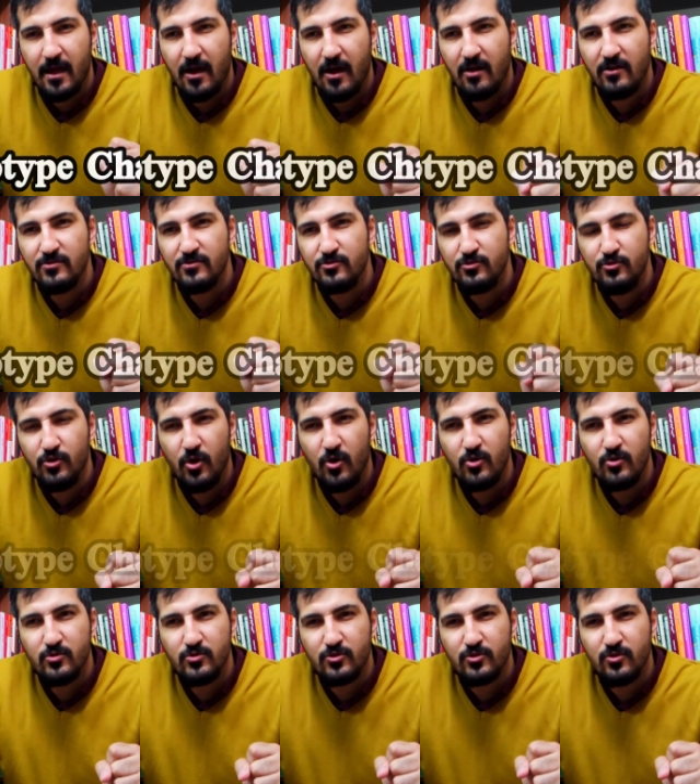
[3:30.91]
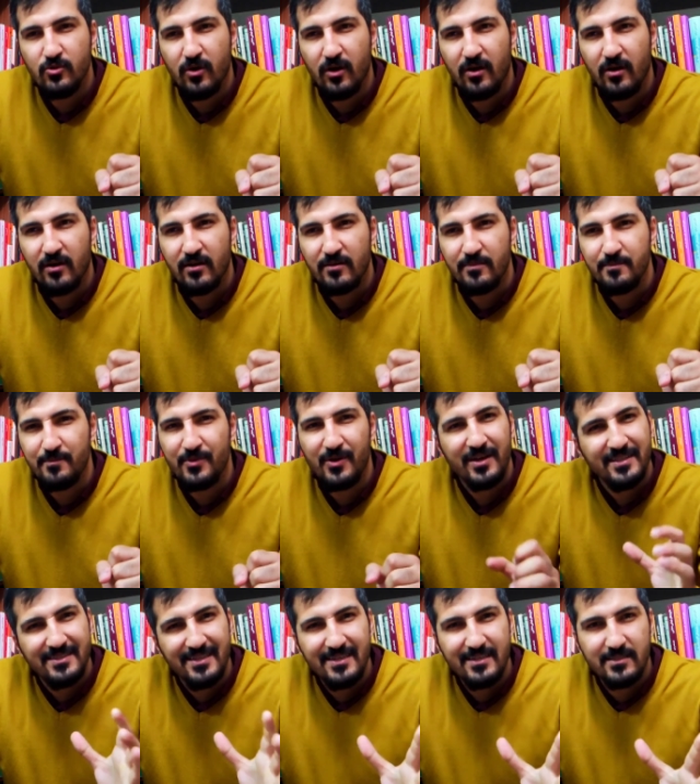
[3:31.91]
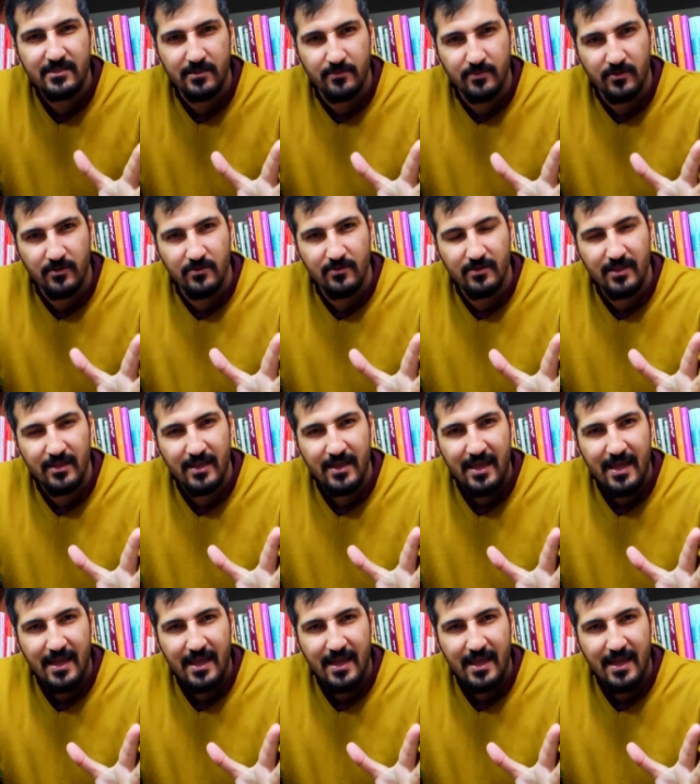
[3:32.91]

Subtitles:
are those who are predictable